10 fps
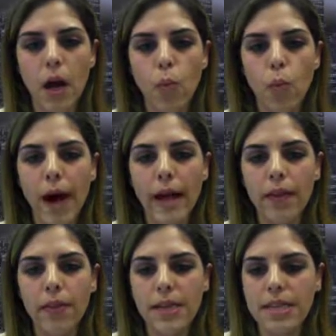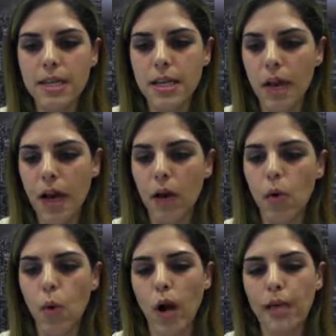While this is
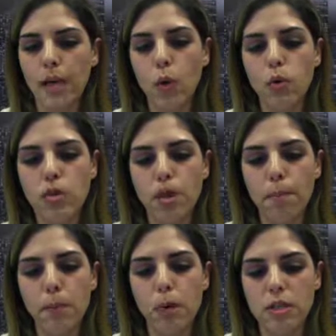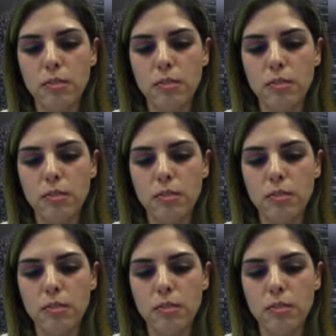quite a good support,